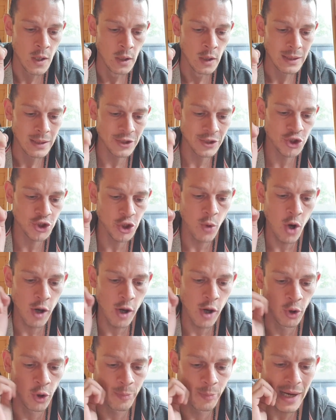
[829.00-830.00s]
Then two or
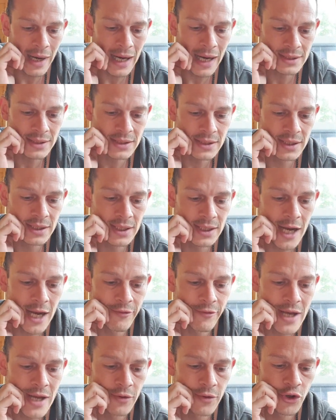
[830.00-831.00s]
more parties can
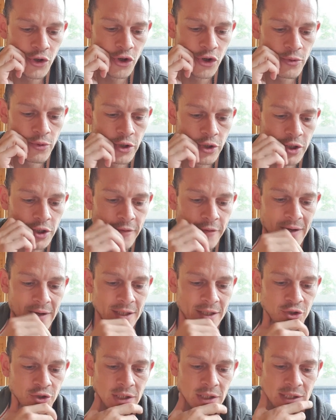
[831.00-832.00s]
carry out numerous
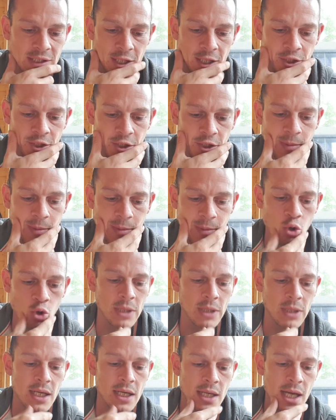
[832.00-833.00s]
fast transactions by
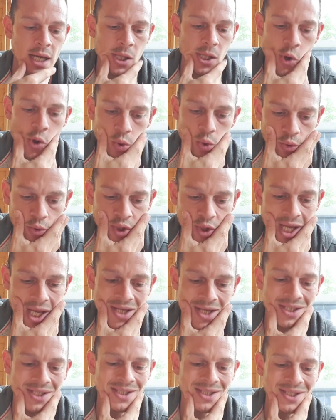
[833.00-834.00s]
updating their local
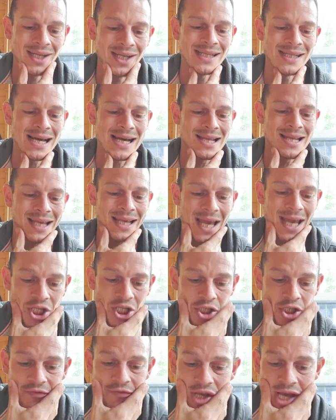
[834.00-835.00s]
state to change the
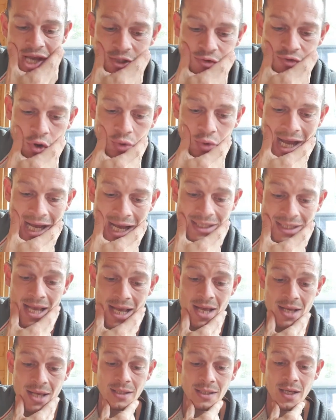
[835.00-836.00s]
allocation of the escrowed
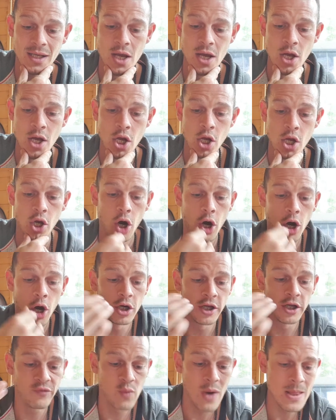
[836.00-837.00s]
assets,
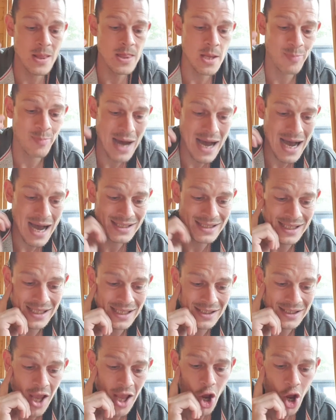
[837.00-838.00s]
or if when the
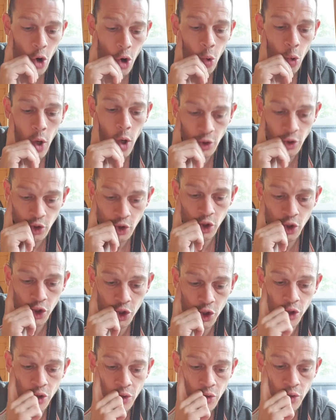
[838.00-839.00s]
parties want to
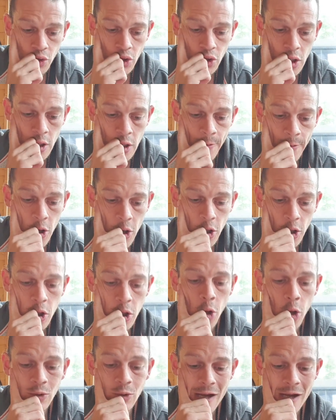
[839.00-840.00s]
choose uh,
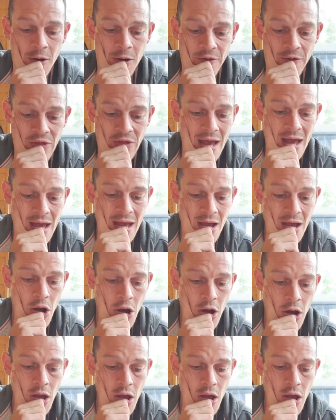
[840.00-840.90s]
close out of their